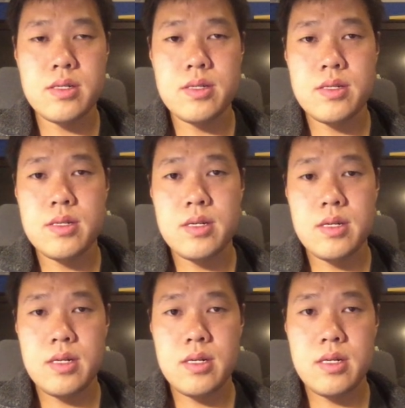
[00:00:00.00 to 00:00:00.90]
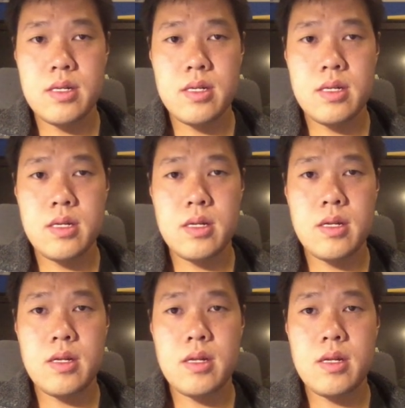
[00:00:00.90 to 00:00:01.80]

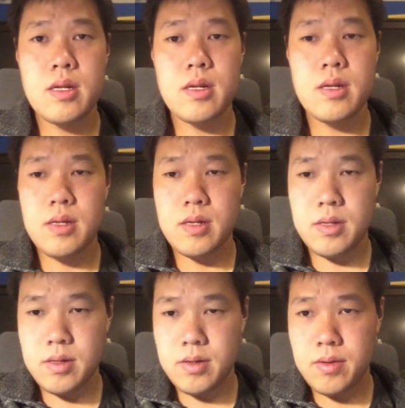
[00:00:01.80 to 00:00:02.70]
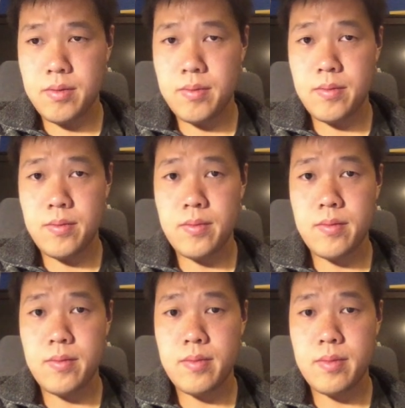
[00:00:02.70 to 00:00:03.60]

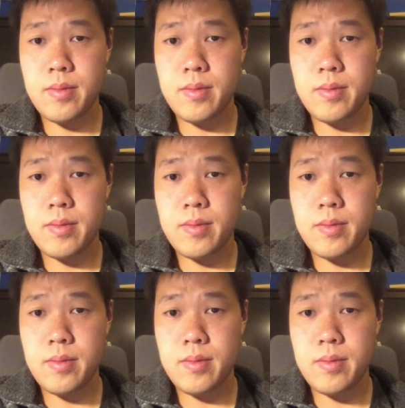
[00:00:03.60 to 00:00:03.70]
No one is speaking in this clip.